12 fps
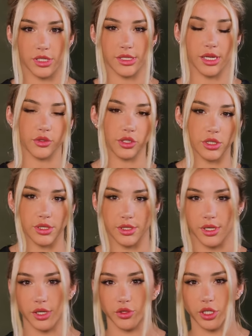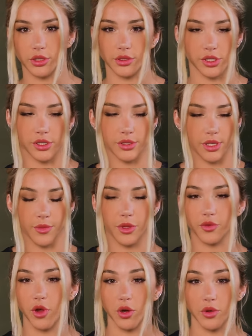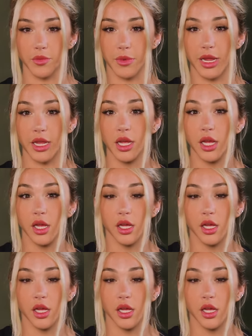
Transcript: etc., etc. There's something wrong with me.